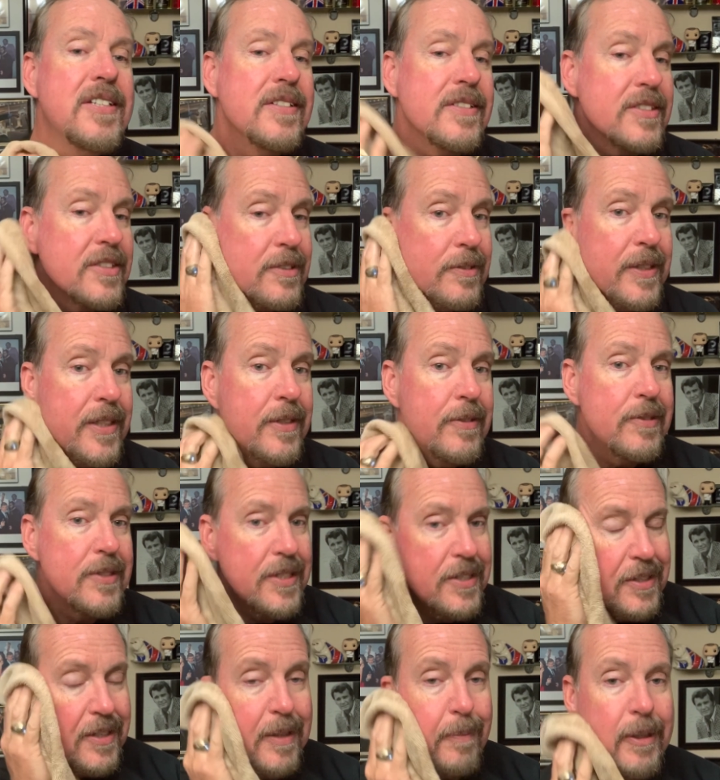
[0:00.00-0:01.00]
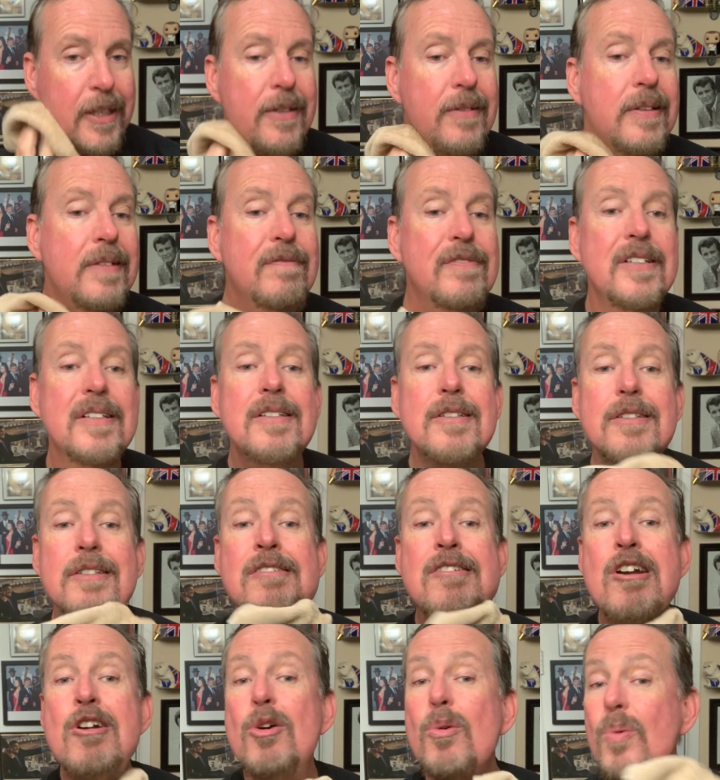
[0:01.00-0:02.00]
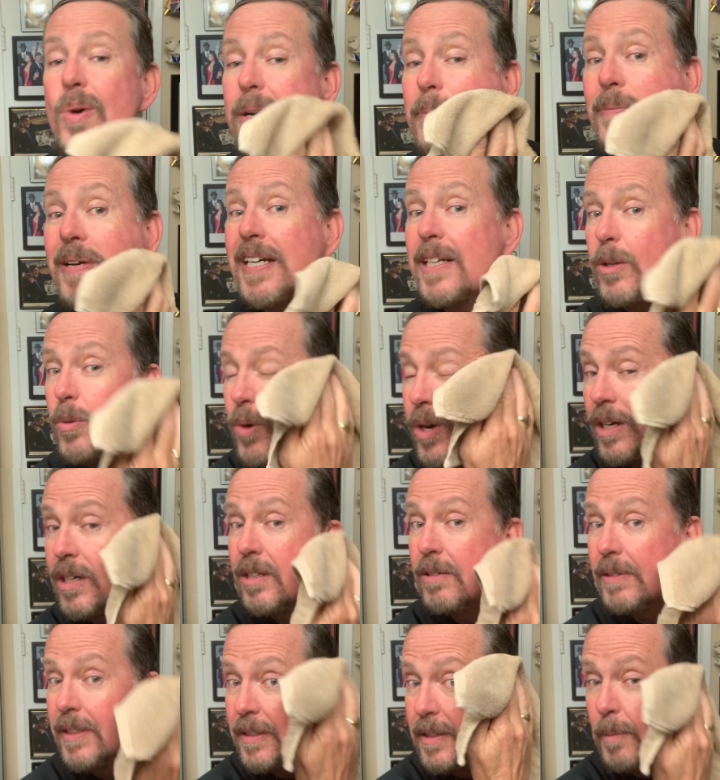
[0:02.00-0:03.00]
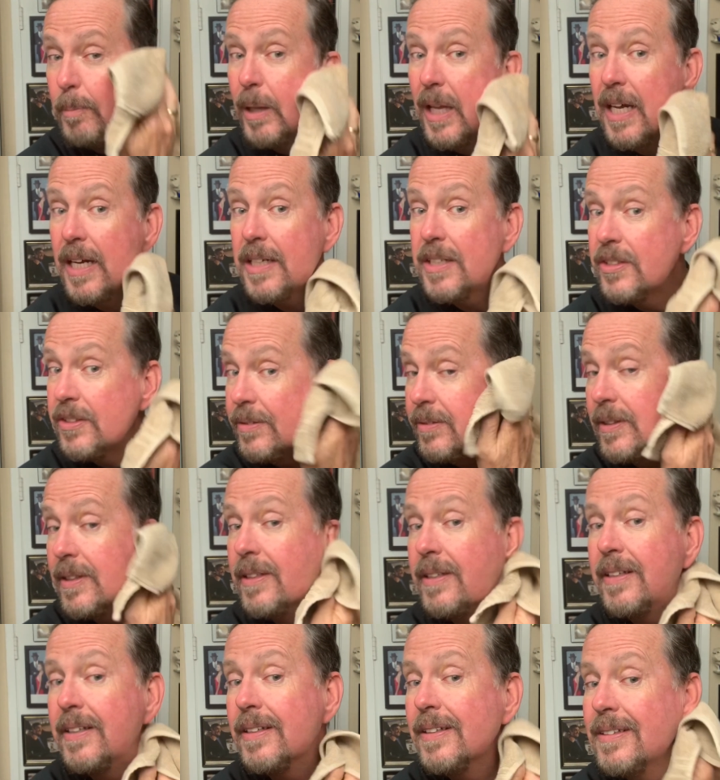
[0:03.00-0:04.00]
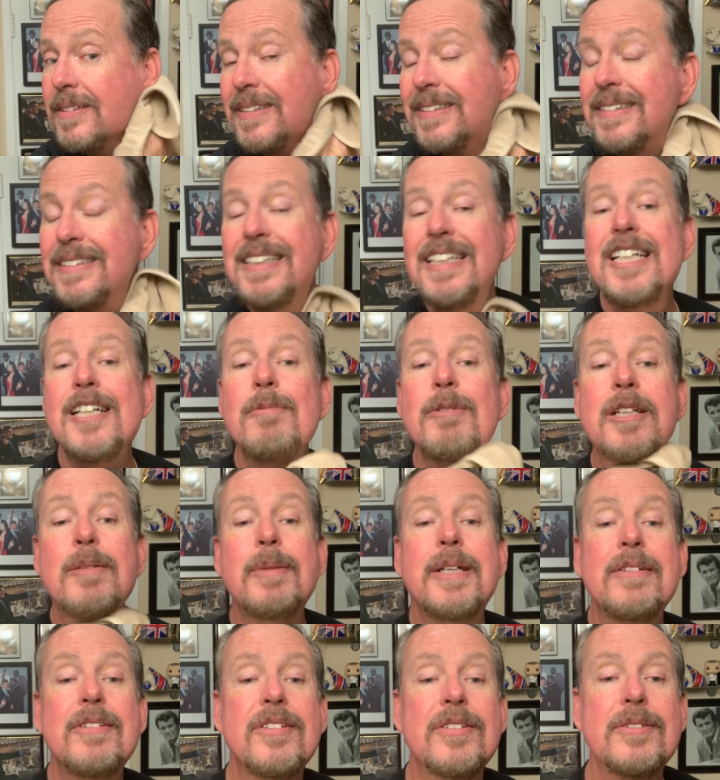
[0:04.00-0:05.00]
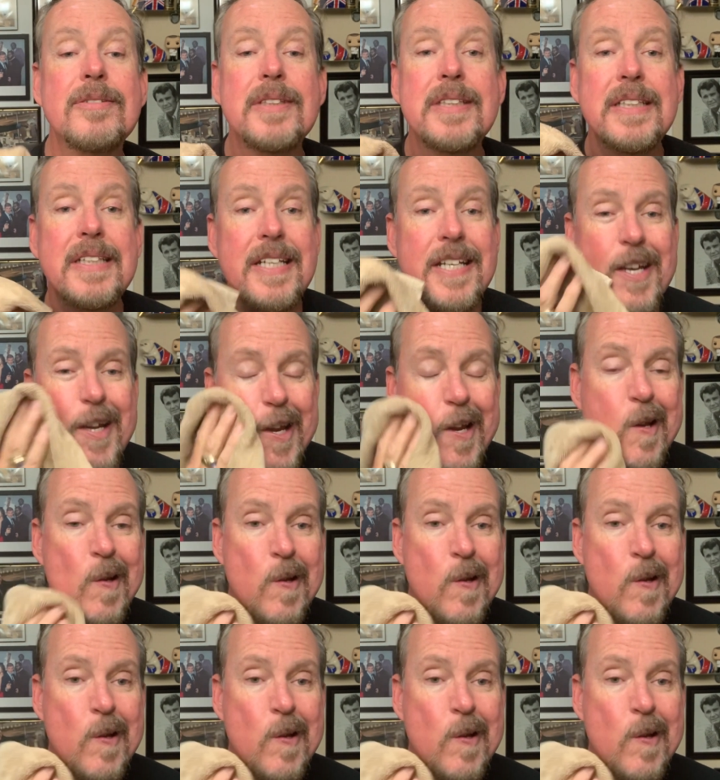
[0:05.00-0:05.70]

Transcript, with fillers: so he knows he's going to be going for another one mile walk around the block soon. I take one about three a day.